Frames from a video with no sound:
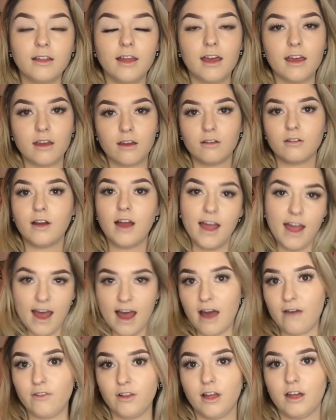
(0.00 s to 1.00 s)
Like, I
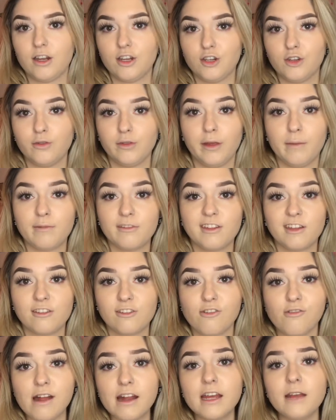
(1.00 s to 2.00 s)
have a lot of nude
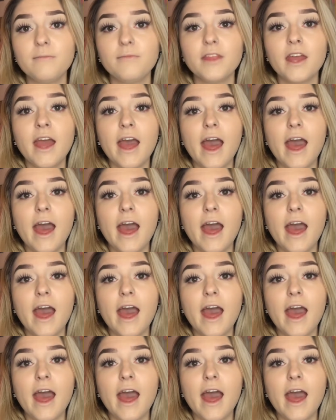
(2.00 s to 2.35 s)
lipsticks already.